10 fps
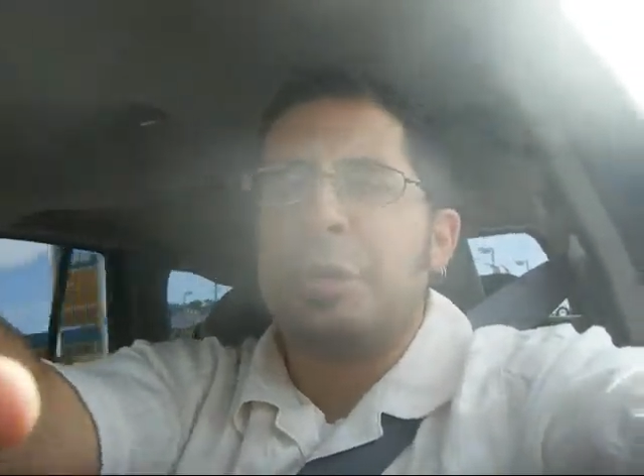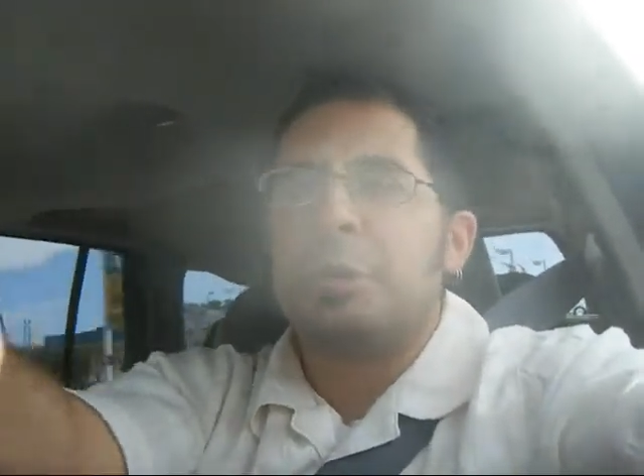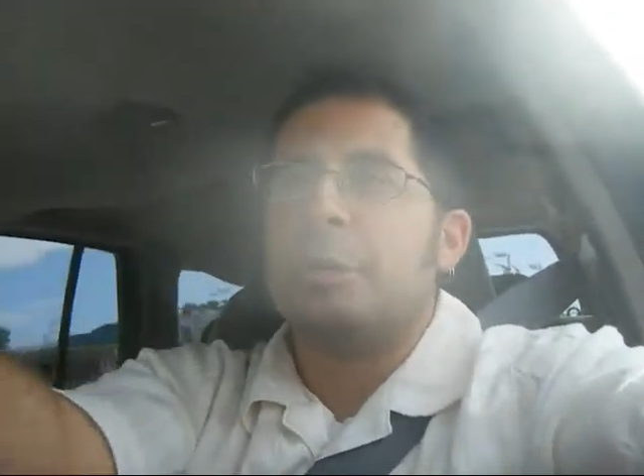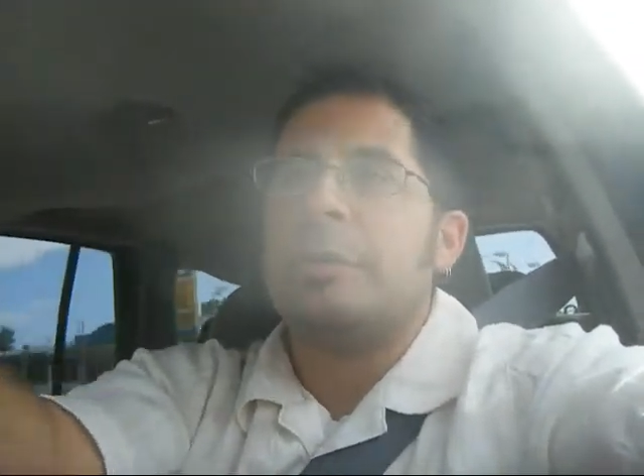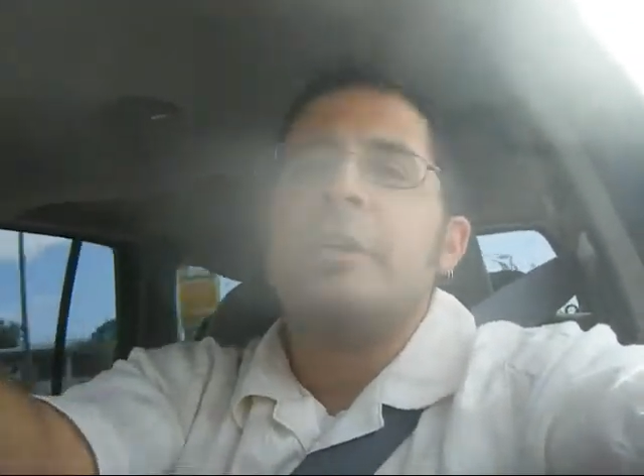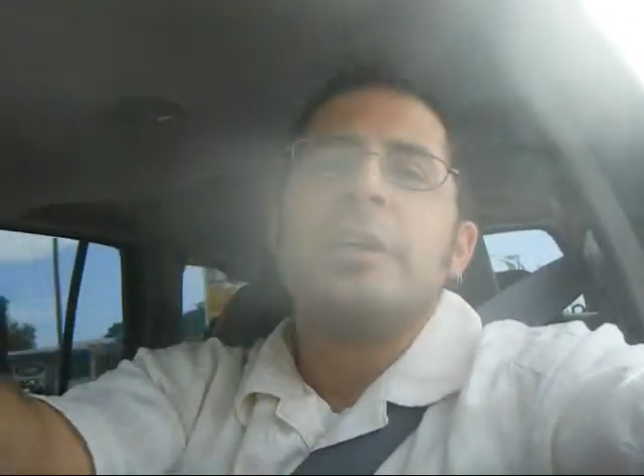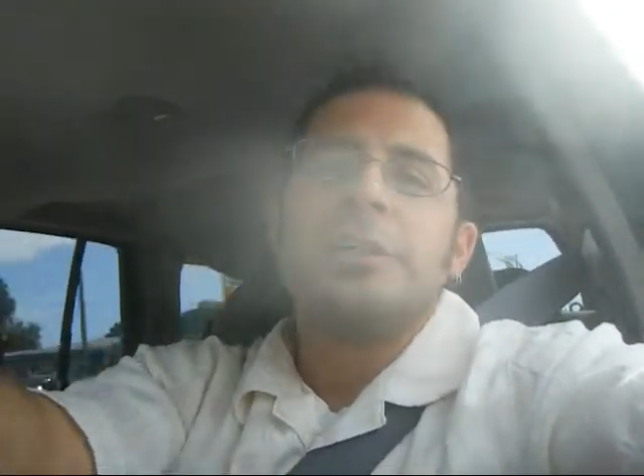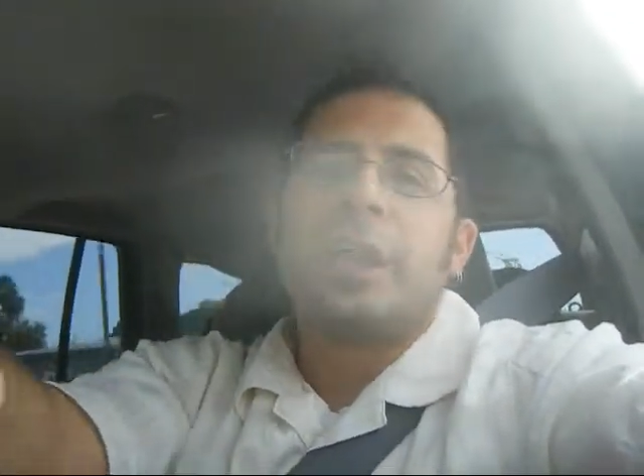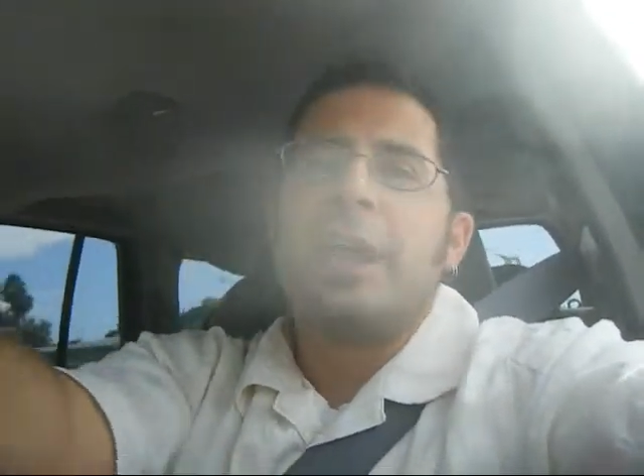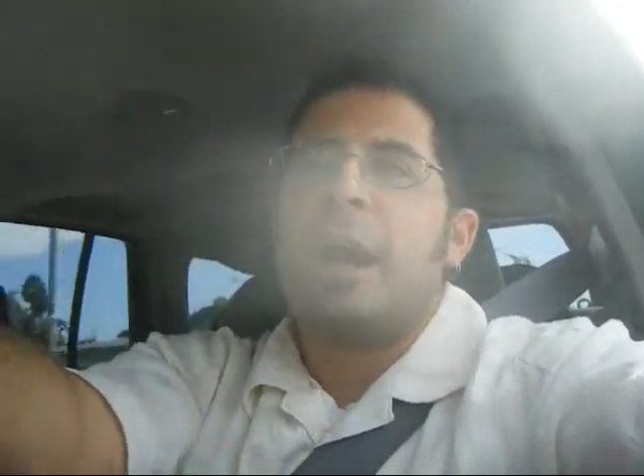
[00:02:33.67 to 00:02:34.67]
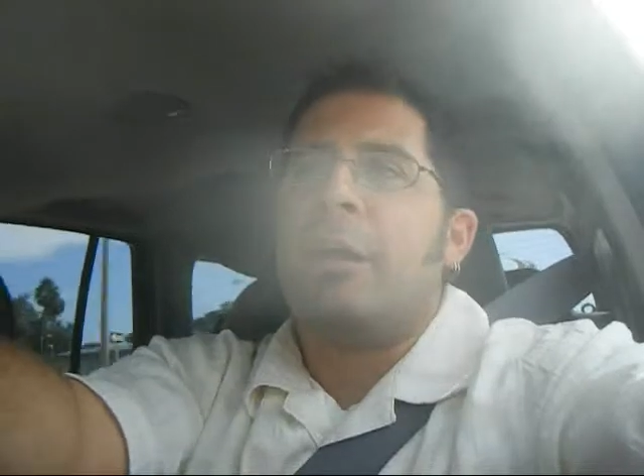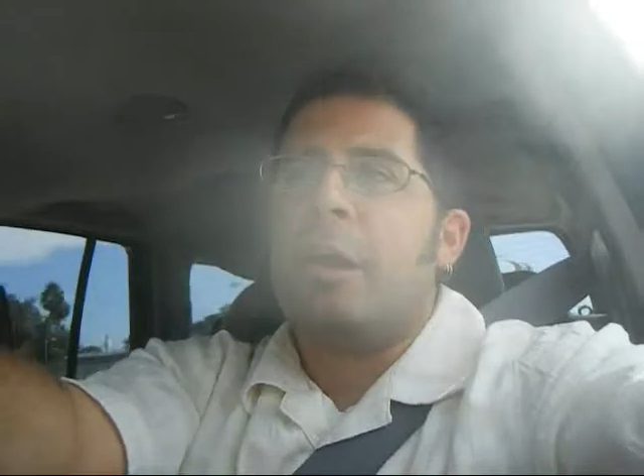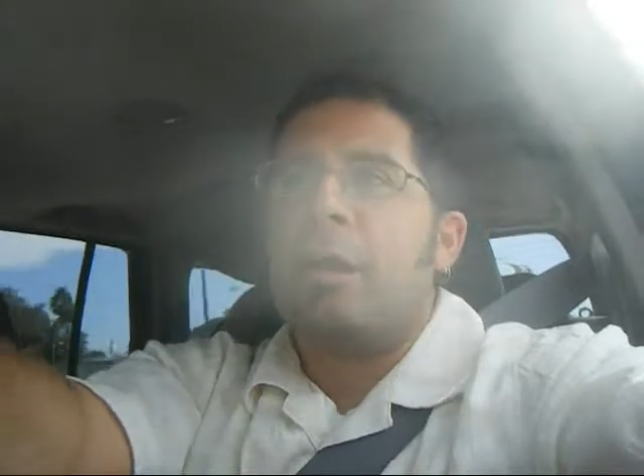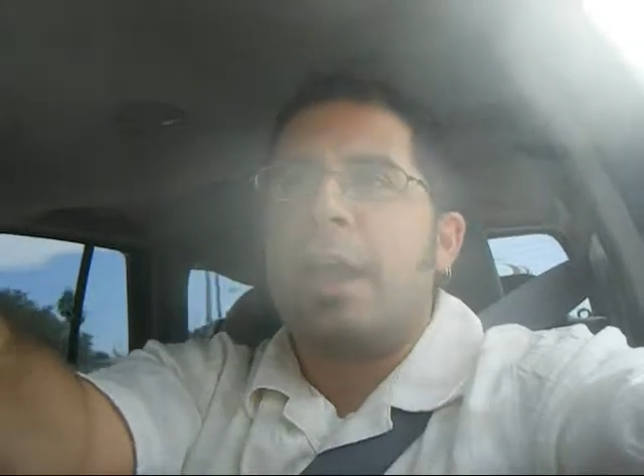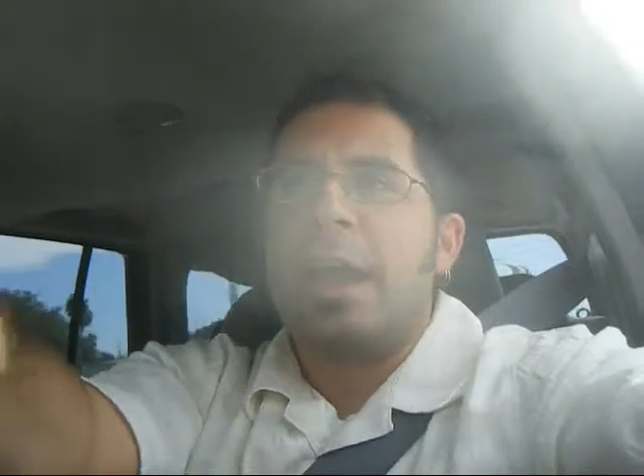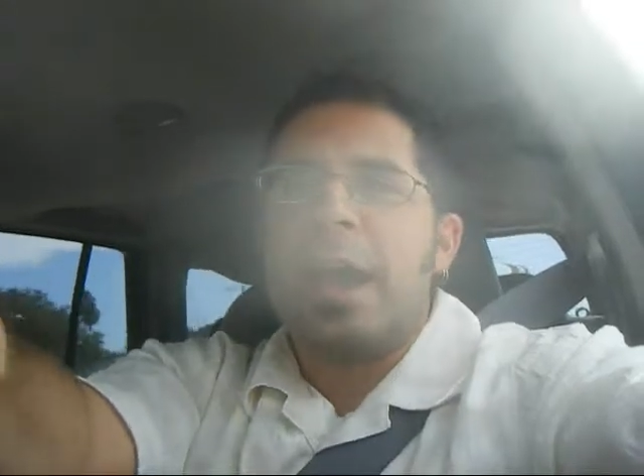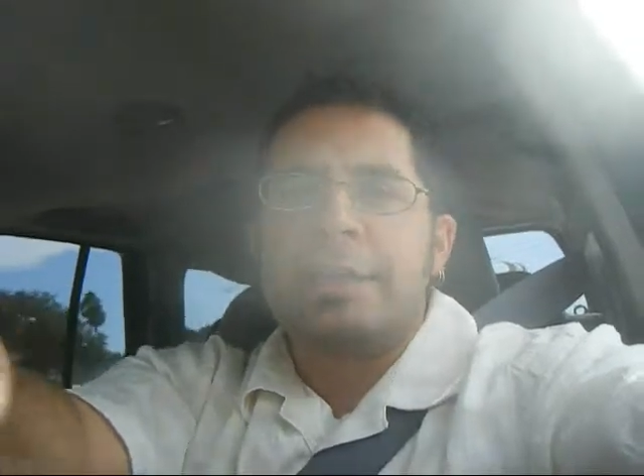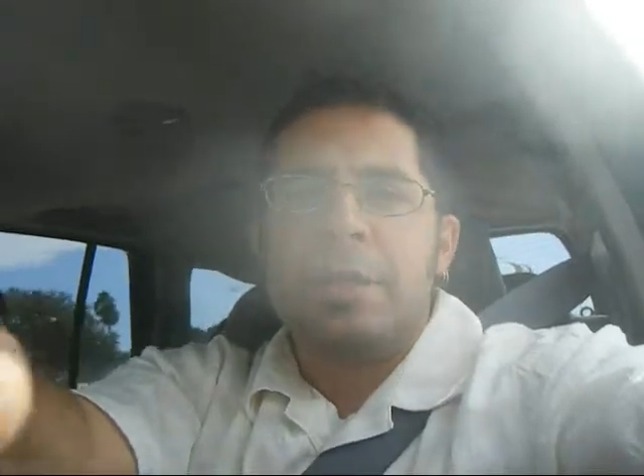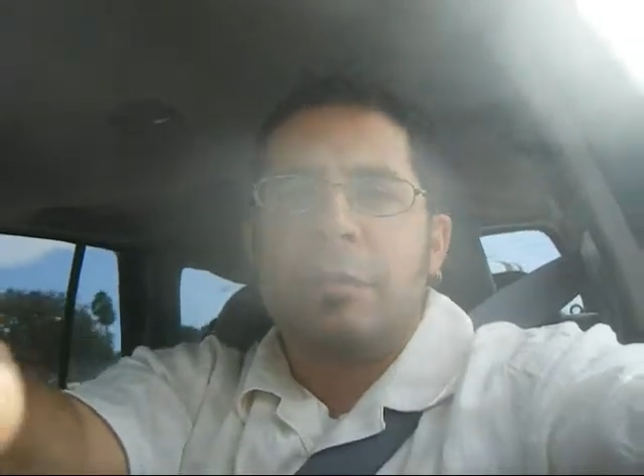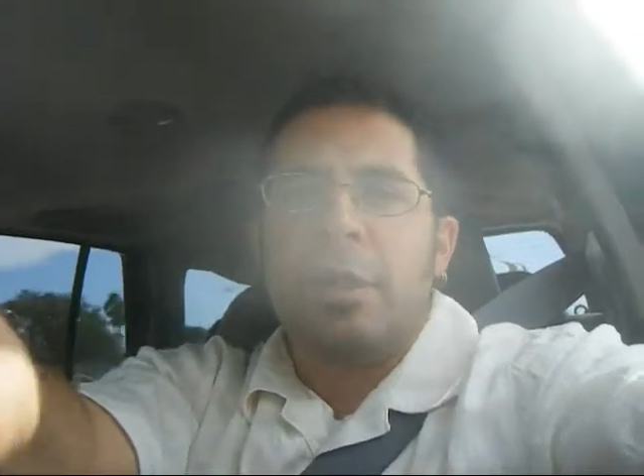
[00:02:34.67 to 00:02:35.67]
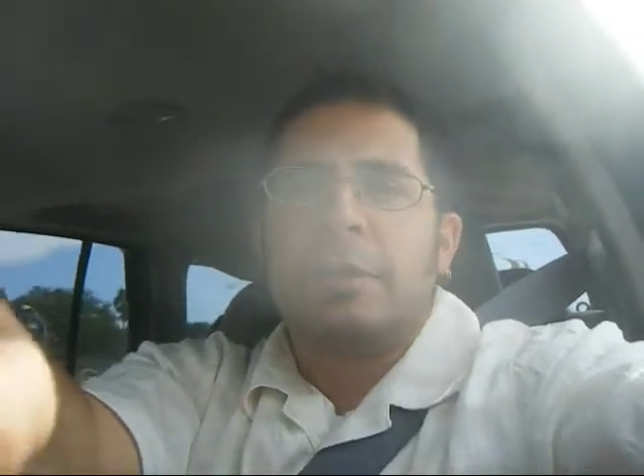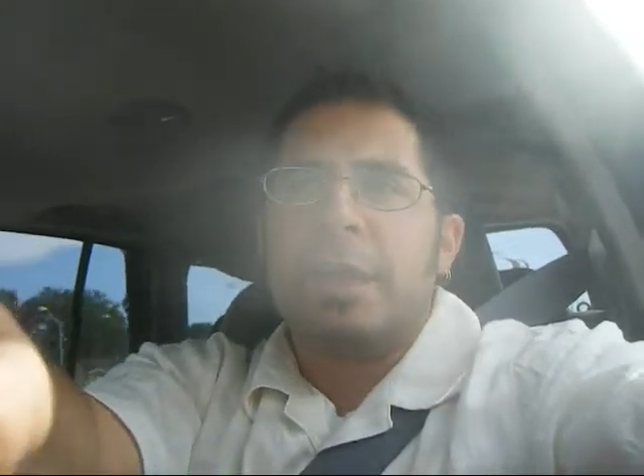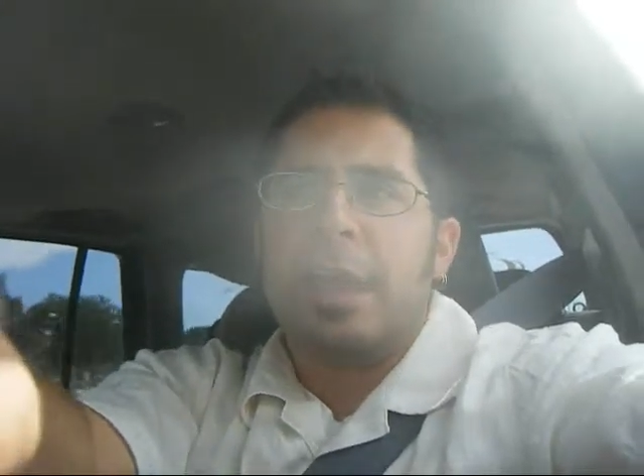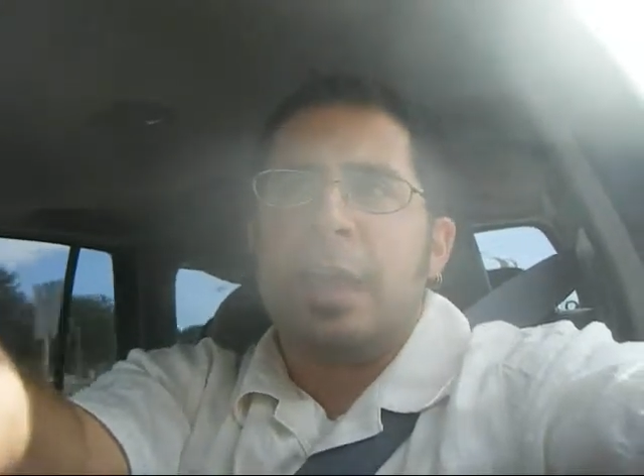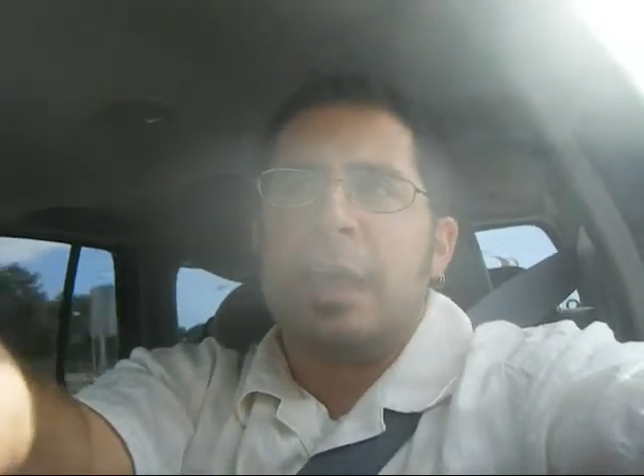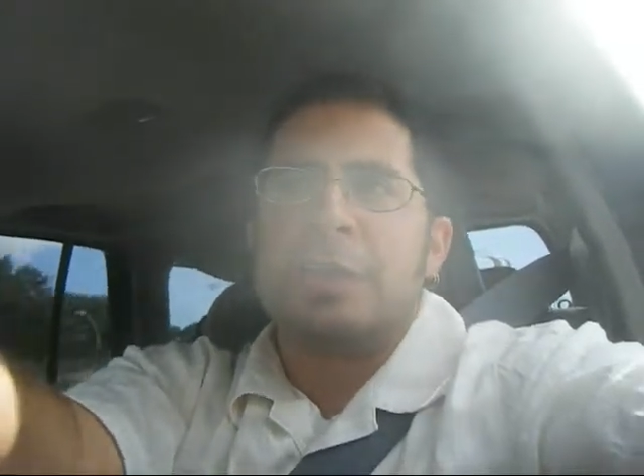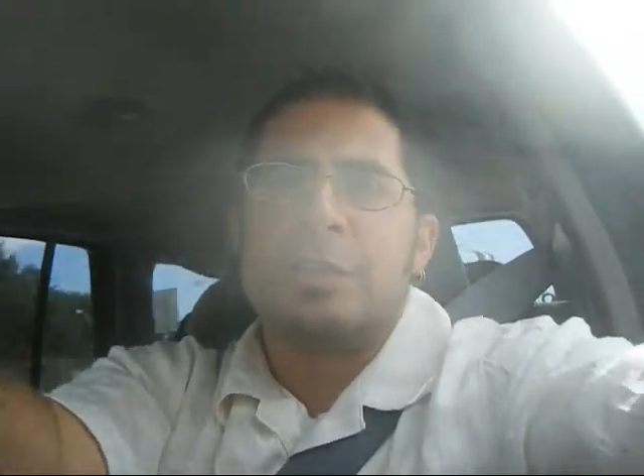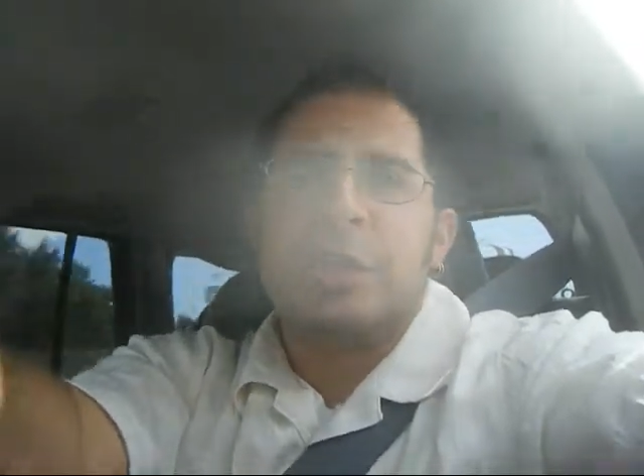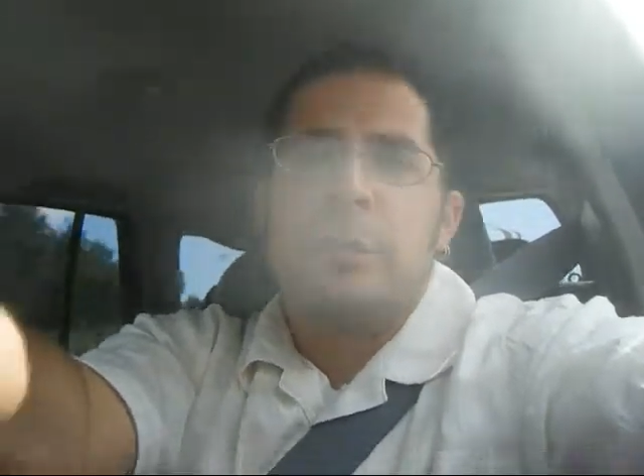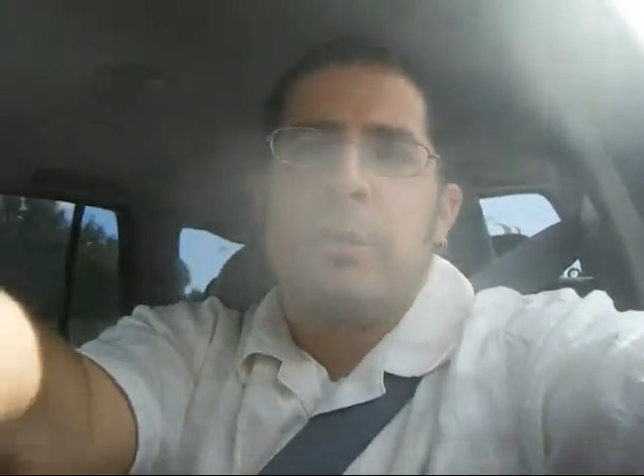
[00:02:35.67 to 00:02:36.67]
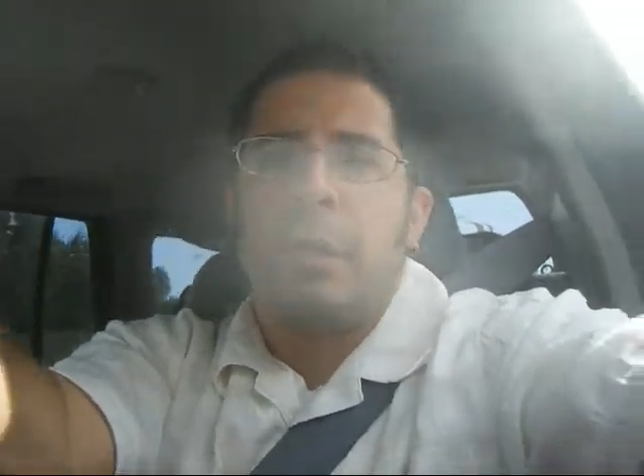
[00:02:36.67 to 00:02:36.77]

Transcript: pretty cool. Check it out. All right, guys, have a great day, and I'll see you